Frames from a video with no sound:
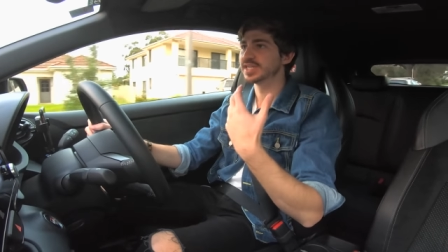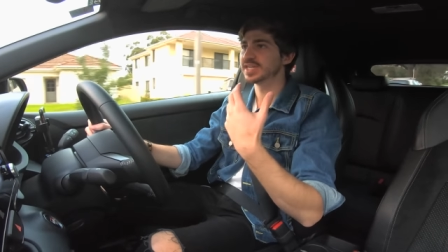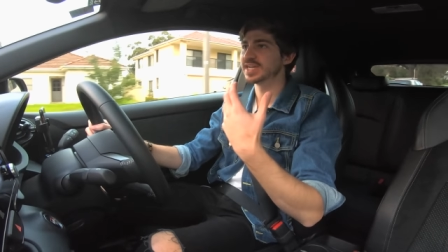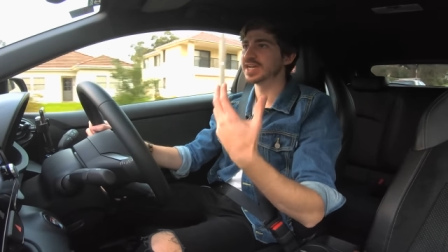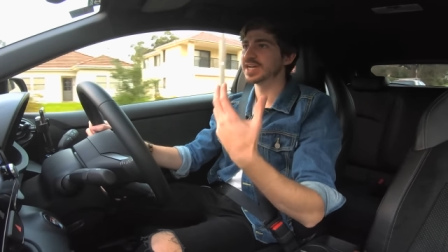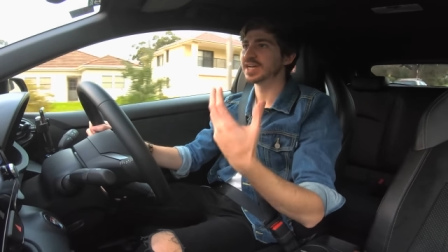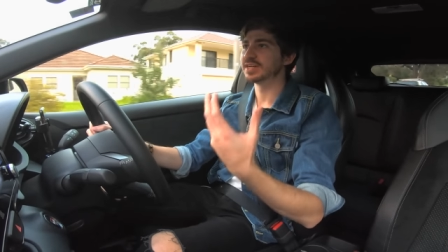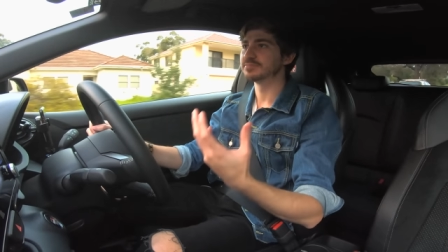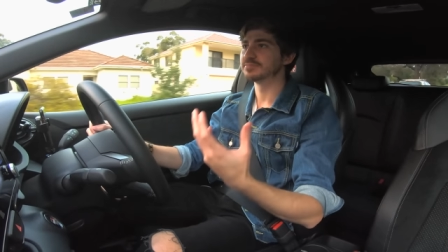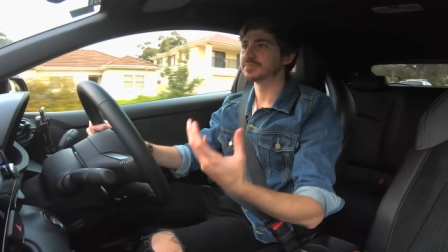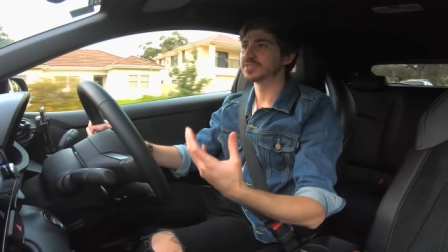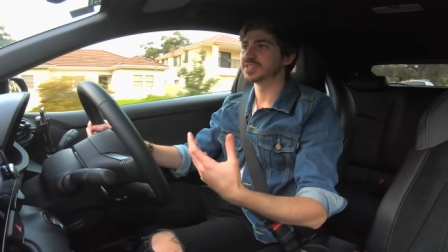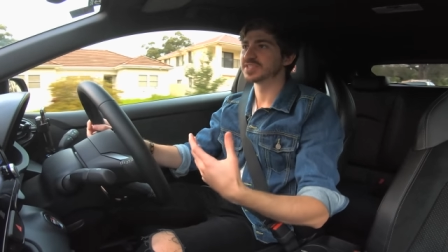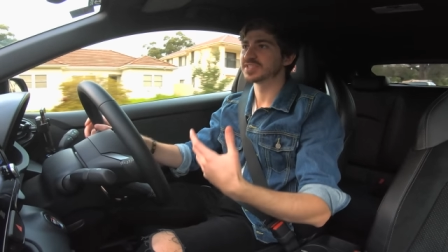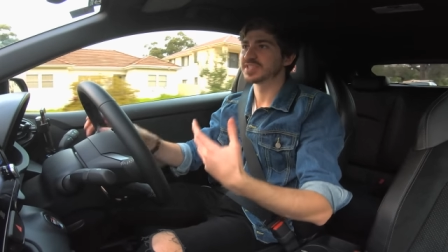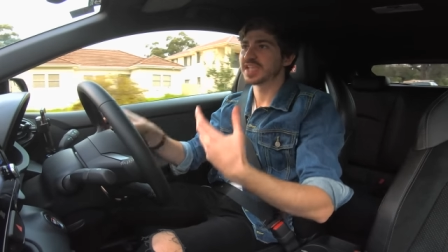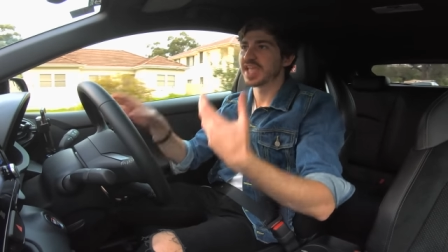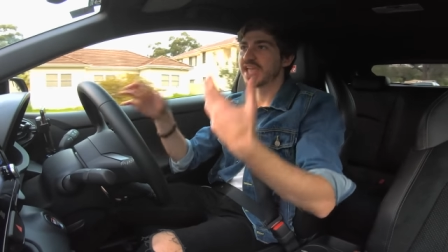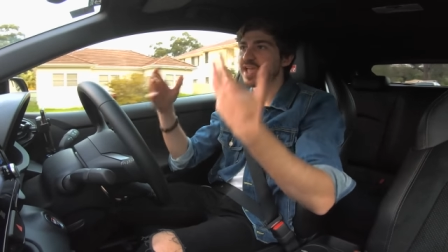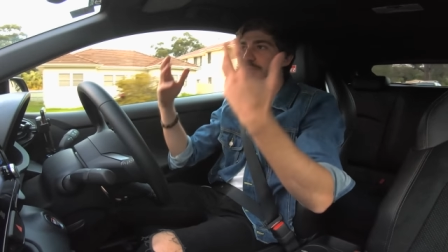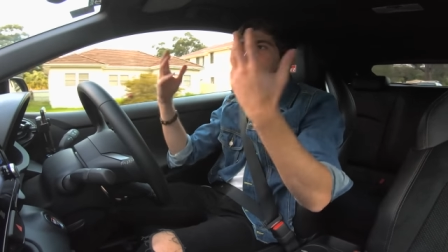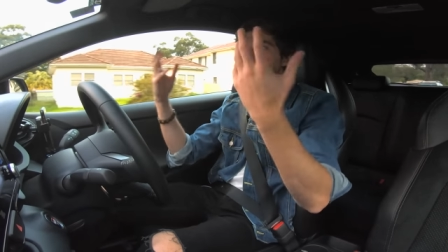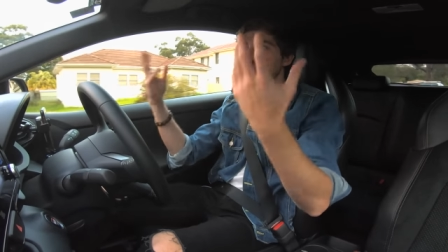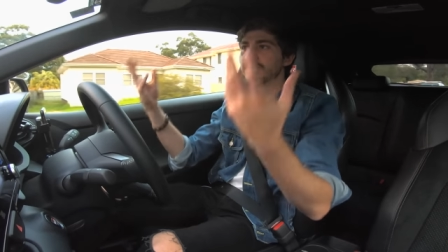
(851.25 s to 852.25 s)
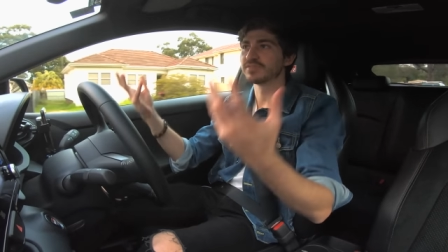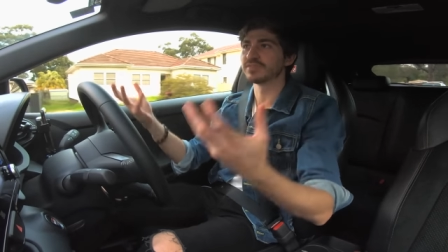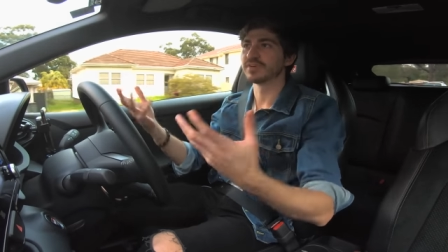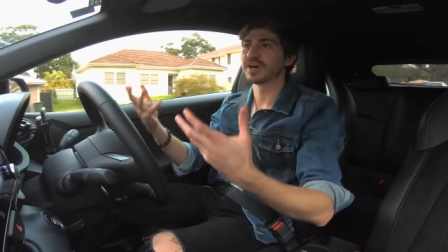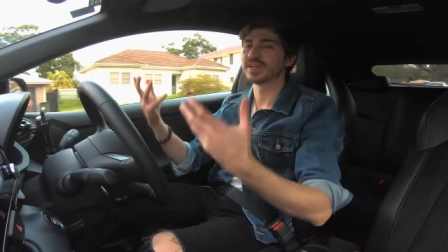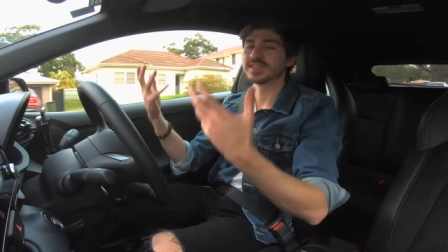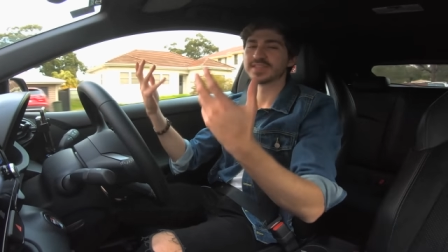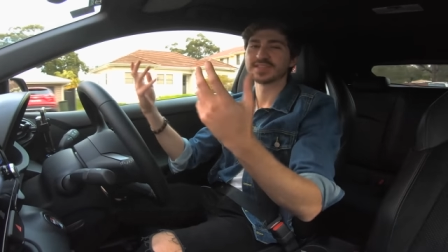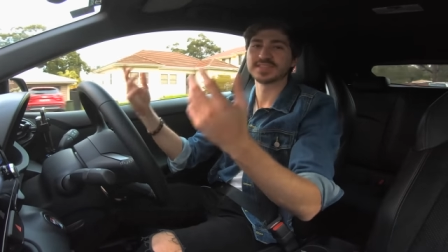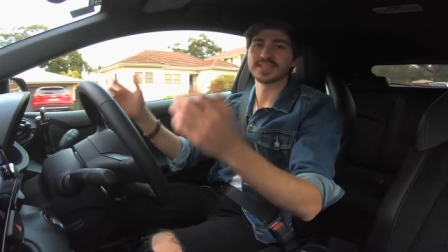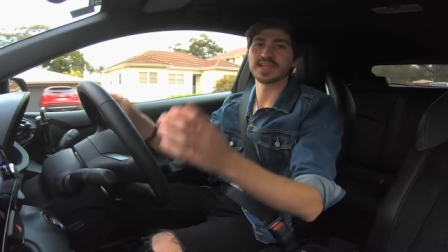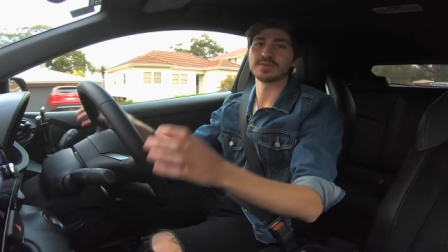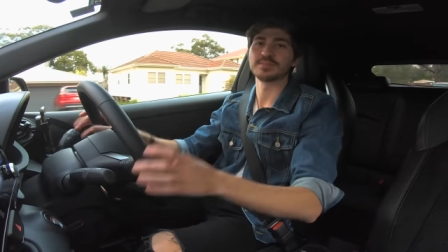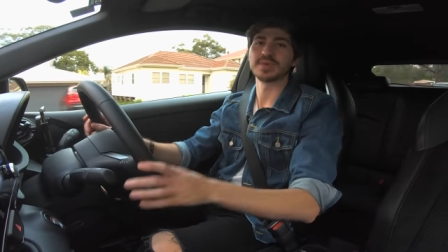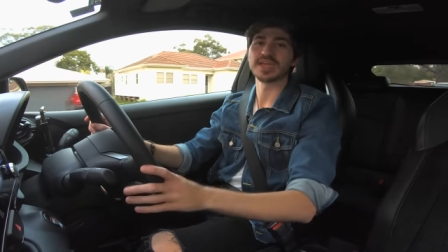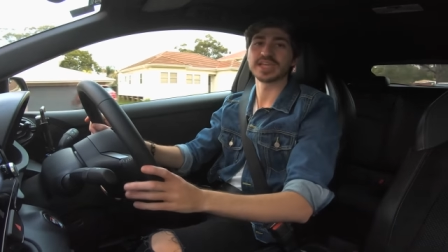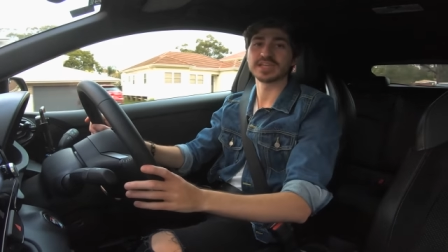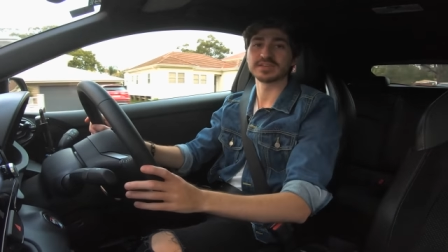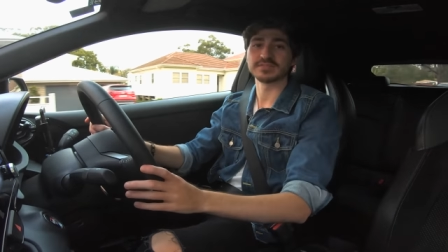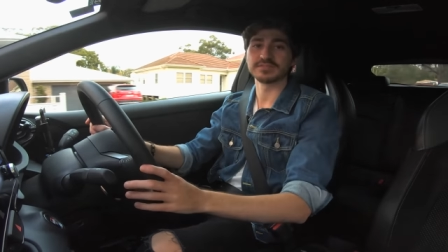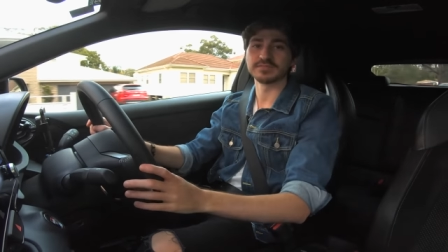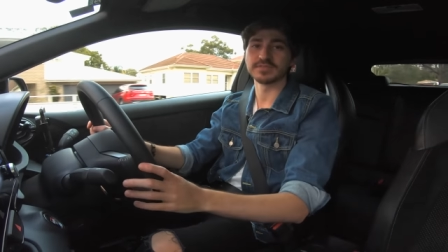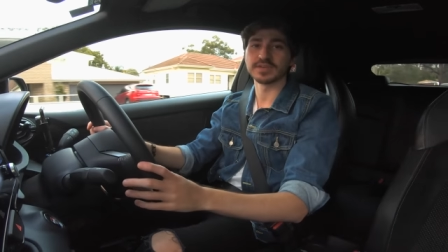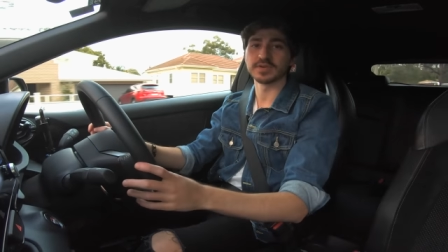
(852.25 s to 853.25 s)
um, just to amplify the sound,
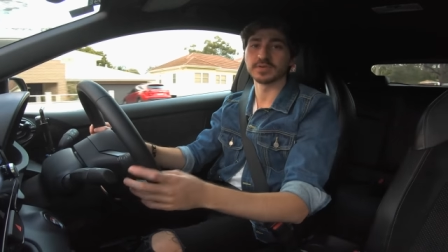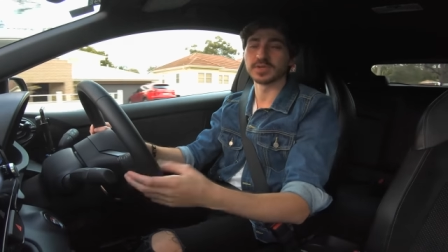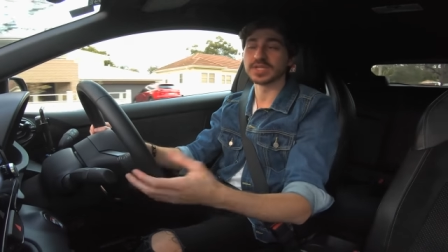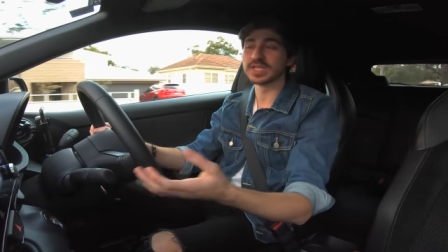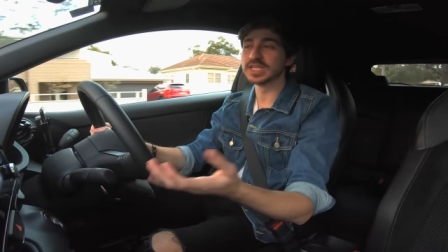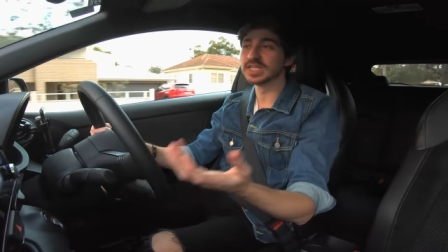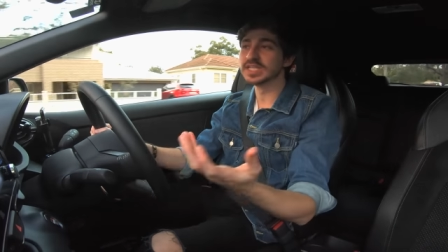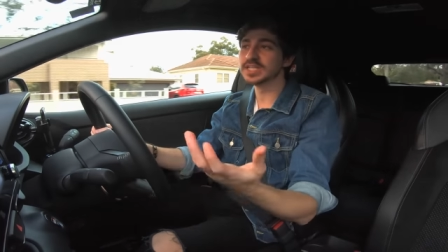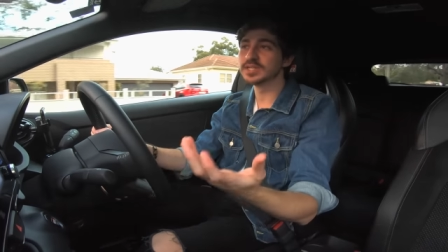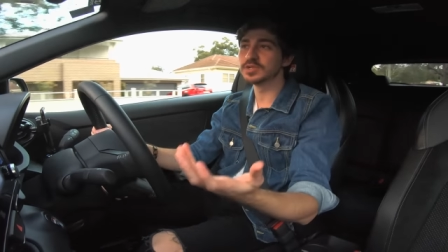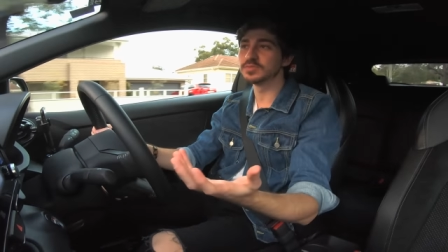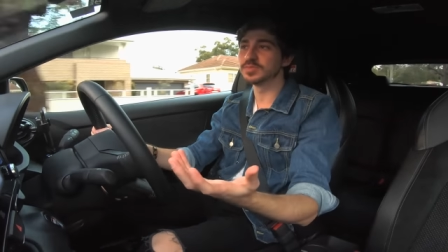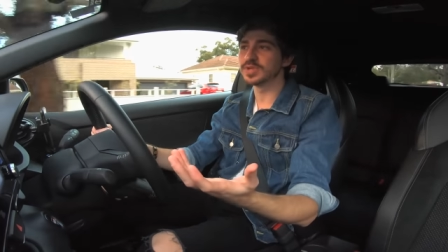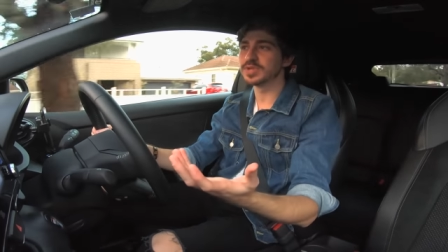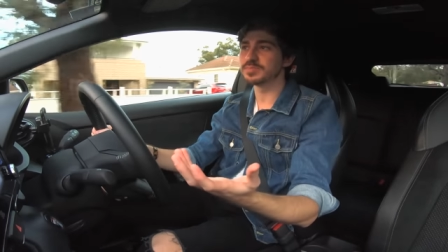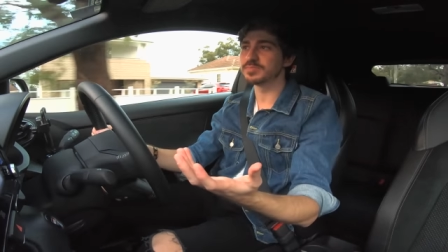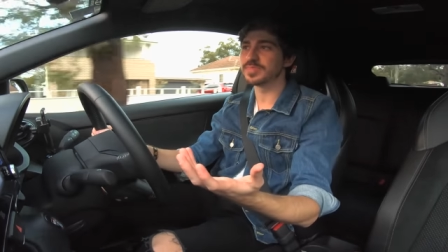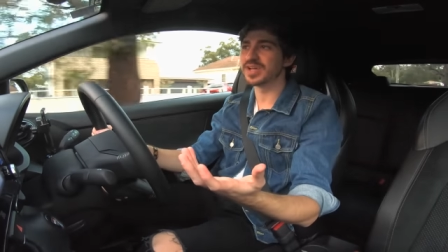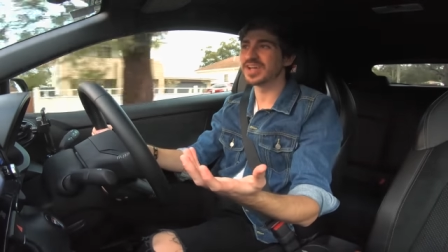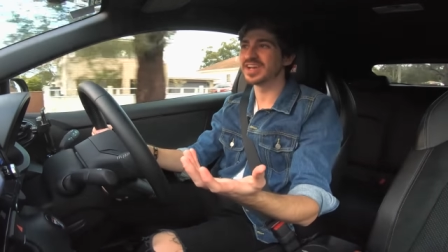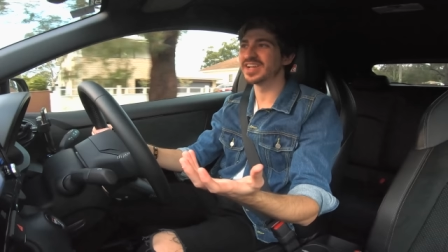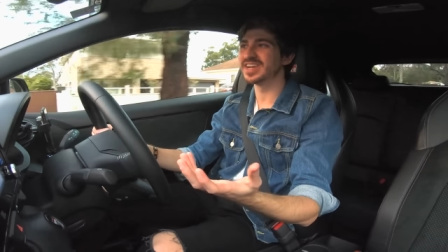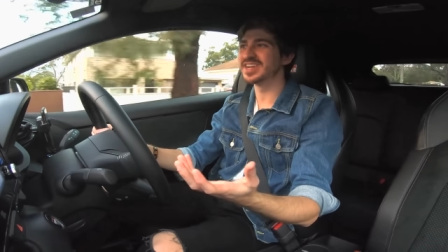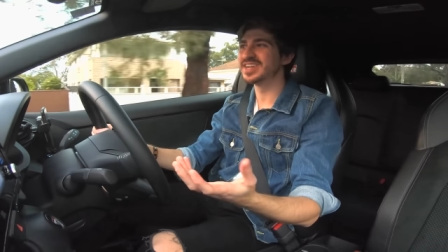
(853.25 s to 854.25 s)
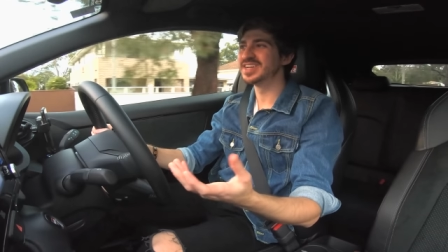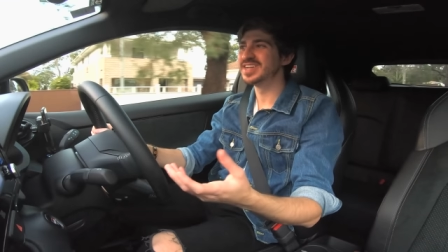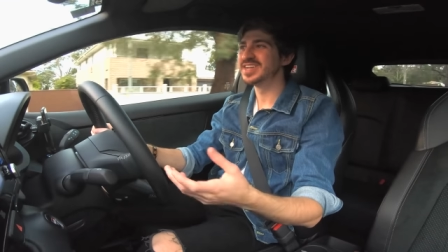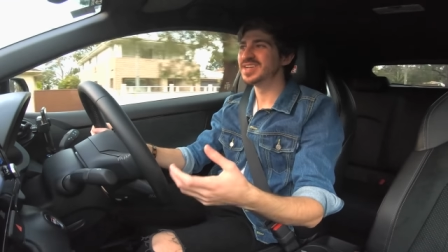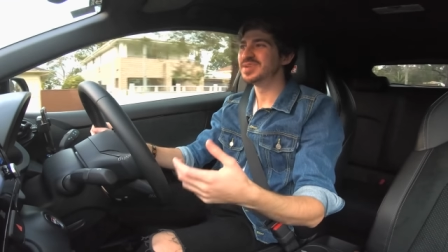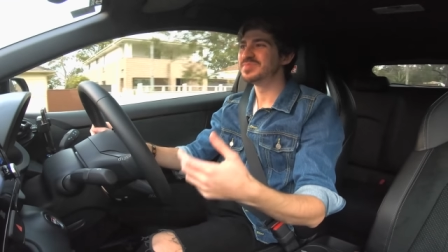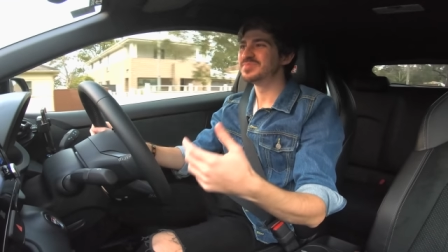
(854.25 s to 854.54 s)
make it feel a little bit better,